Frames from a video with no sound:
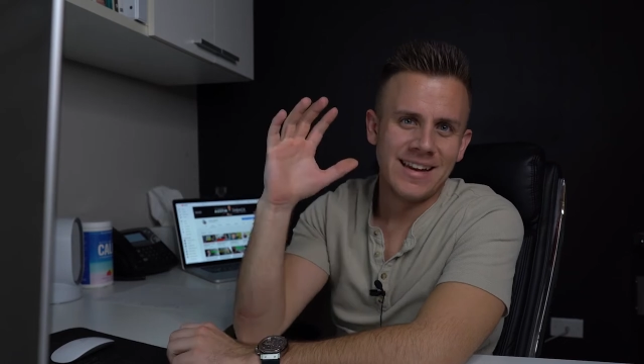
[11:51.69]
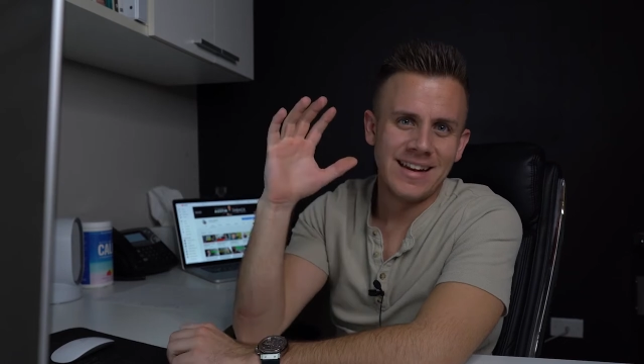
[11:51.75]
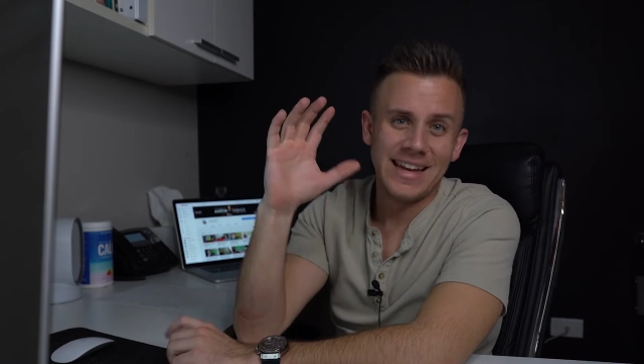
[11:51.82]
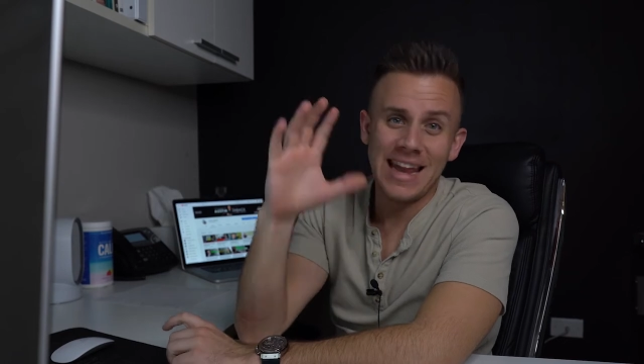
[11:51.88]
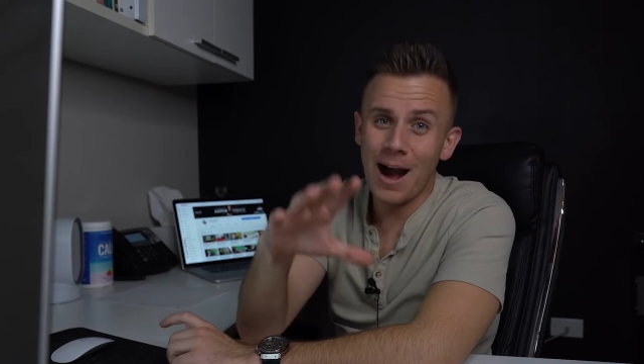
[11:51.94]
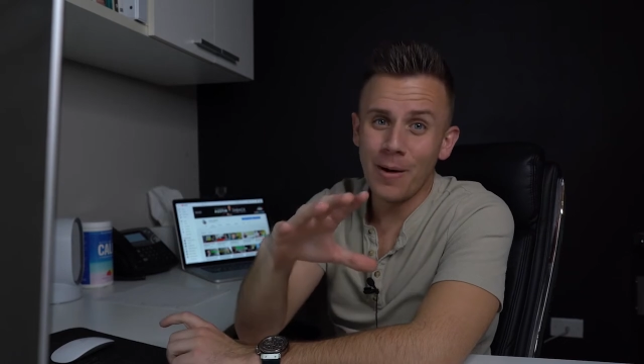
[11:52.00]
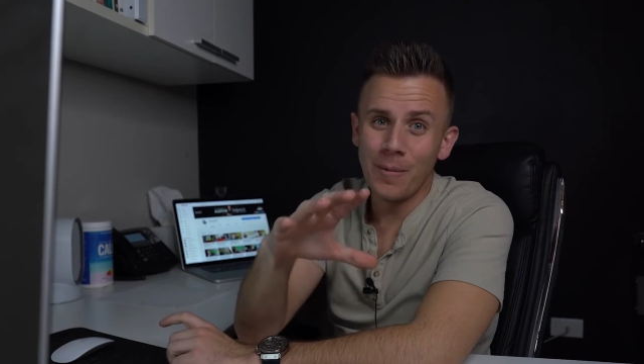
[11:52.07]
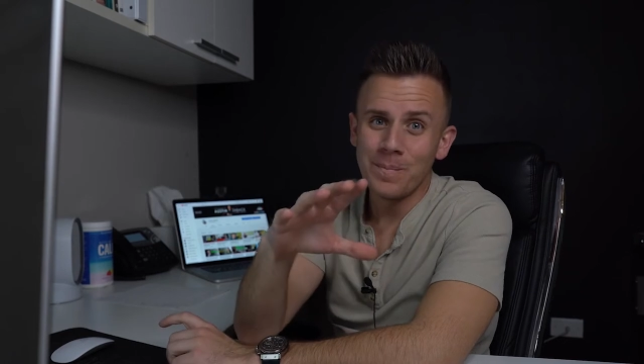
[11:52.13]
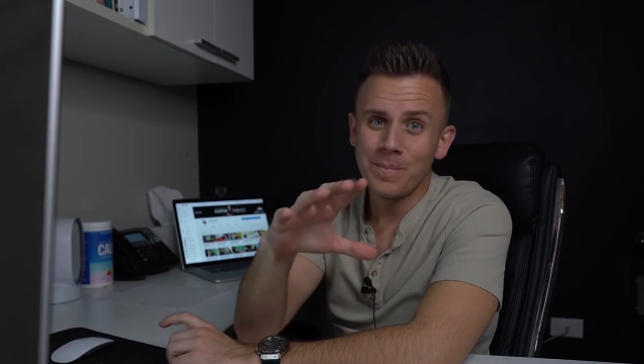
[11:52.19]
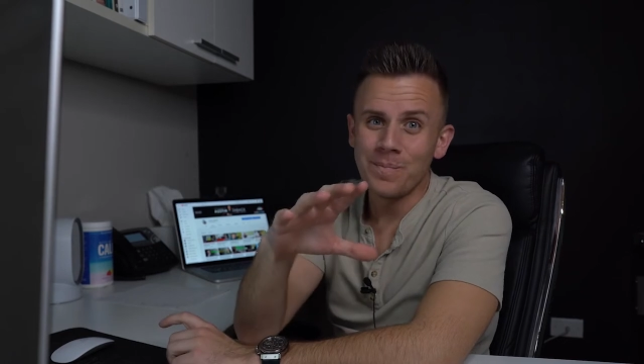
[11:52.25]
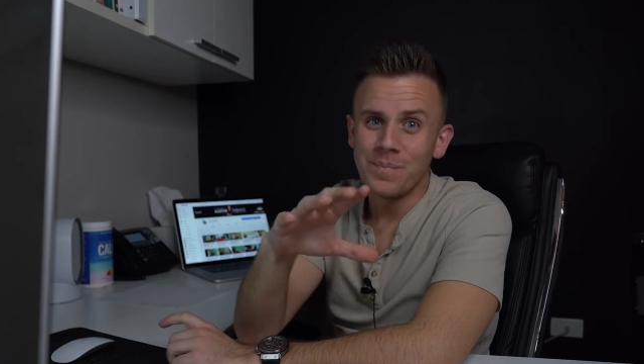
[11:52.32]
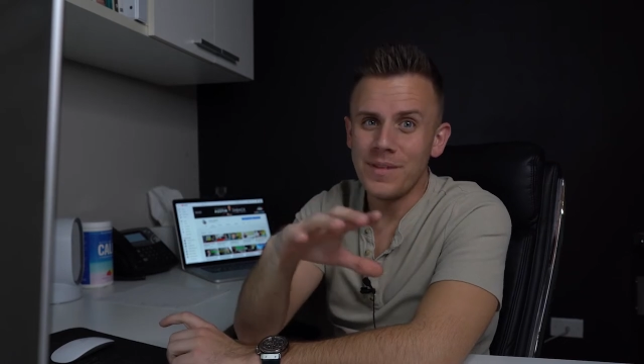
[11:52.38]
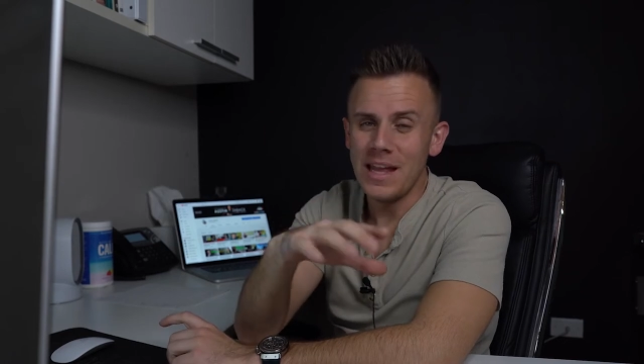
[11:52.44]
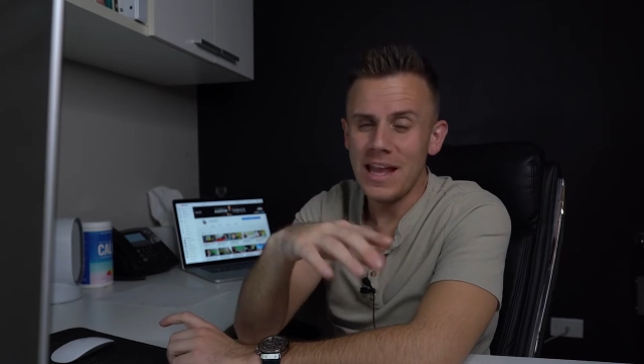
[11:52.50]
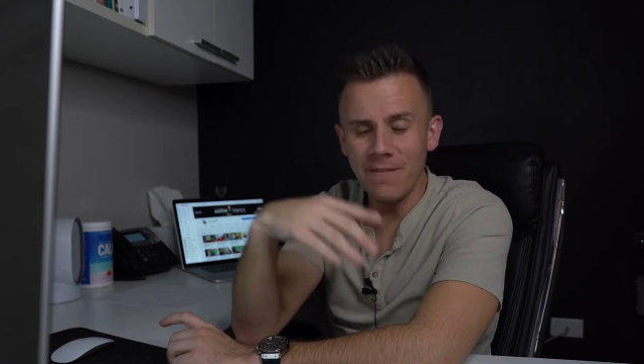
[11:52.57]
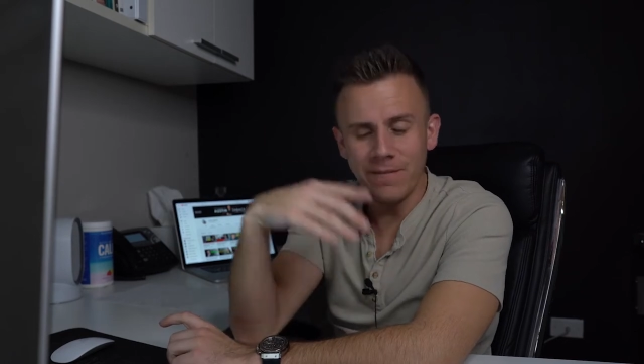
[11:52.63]
Now,
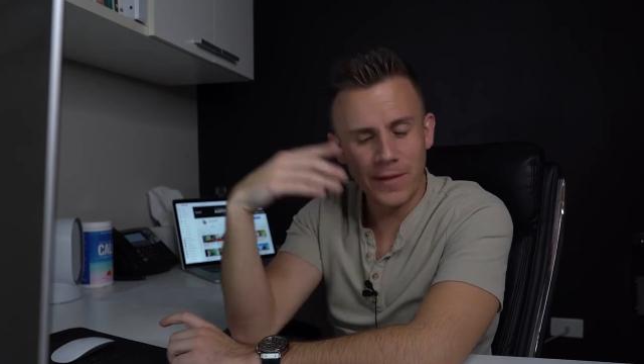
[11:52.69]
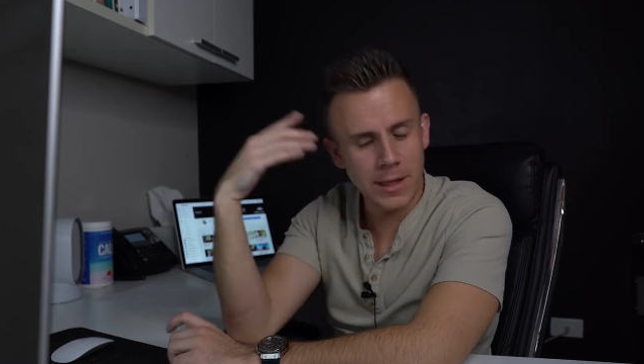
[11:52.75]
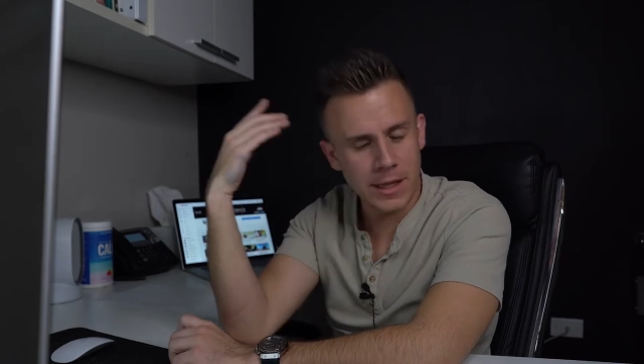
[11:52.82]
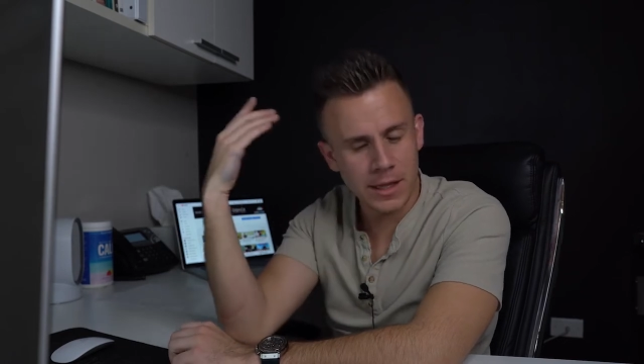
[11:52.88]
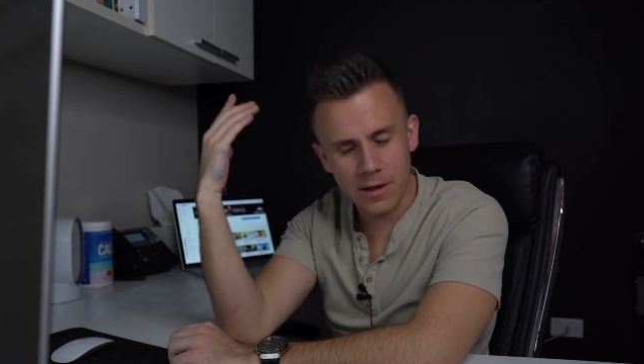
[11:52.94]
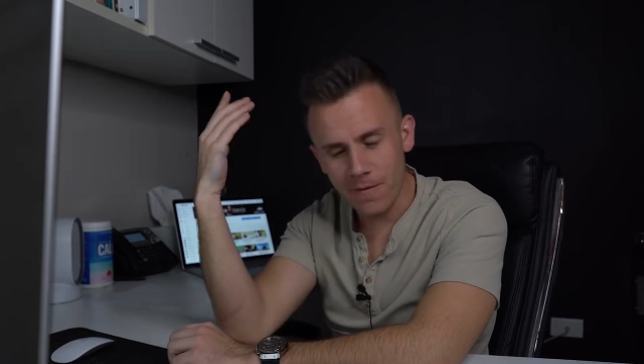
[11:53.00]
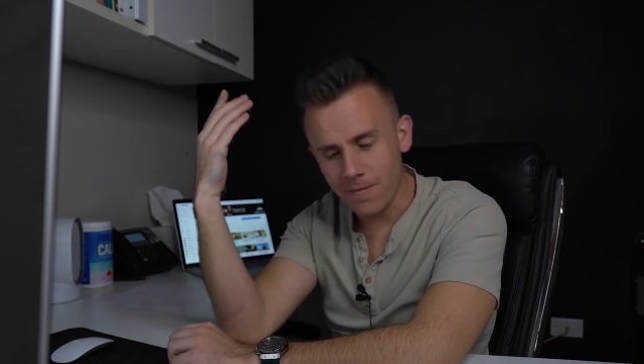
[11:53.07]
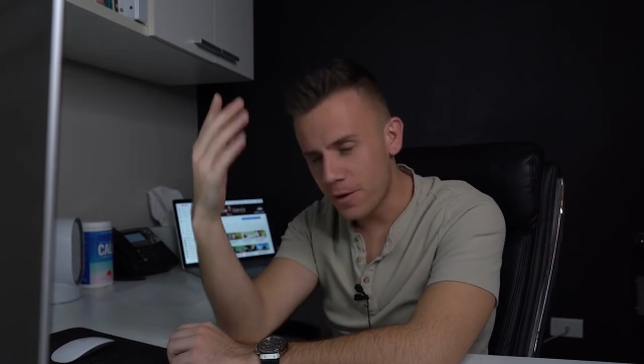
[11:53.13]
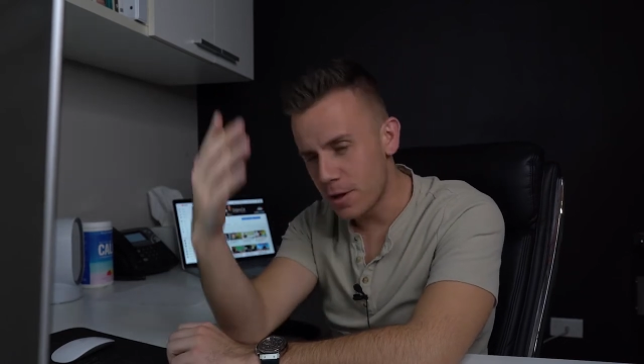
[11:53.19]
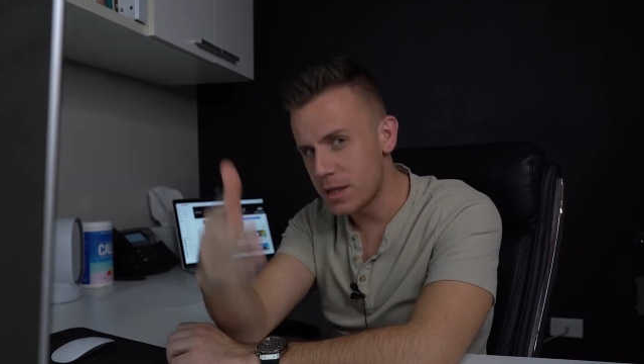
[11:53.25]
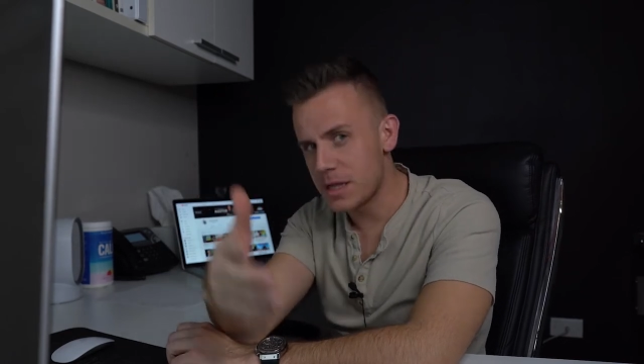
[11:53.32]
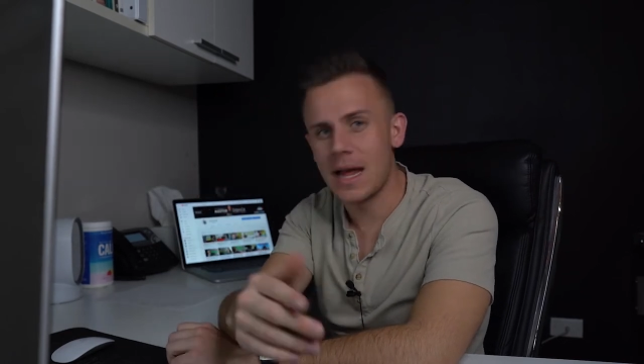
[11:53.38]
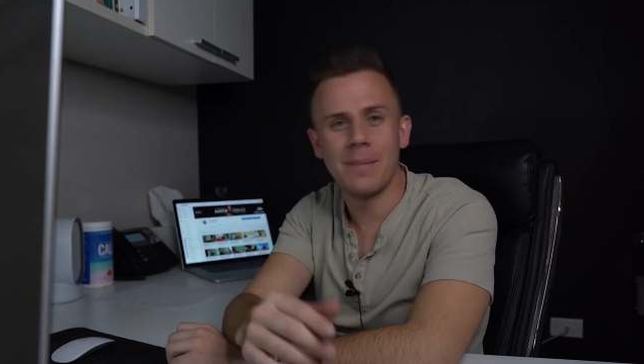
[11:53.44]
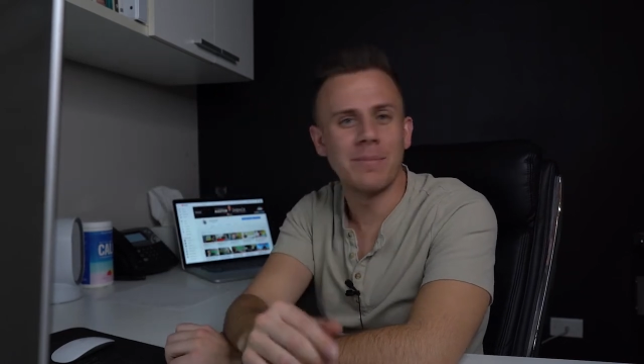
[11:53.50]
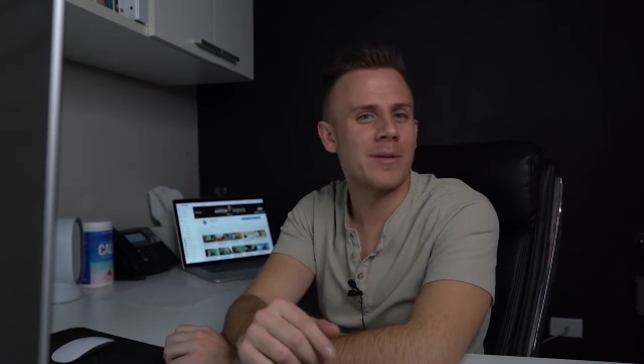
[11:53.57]
if this is your first time